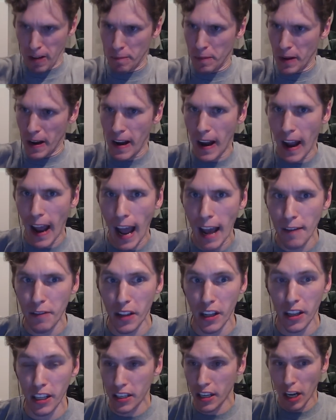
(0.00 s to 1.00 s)
it in half, and
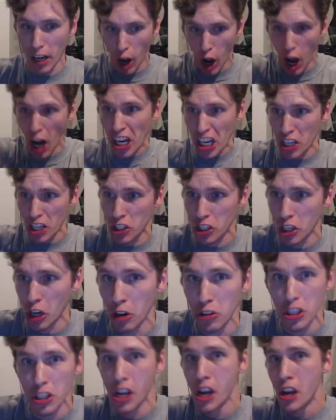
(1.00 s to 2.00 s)
then the audience
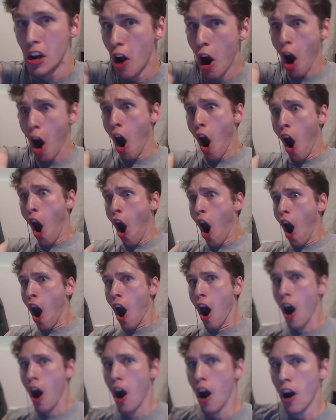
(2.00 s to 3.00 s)
goes, oh!
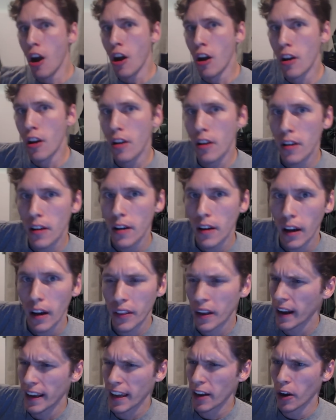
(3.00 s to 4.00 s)
and
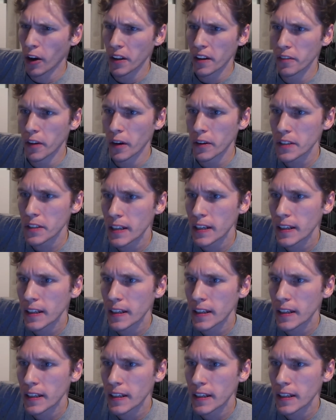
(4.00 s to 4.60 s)
then I get all their votes.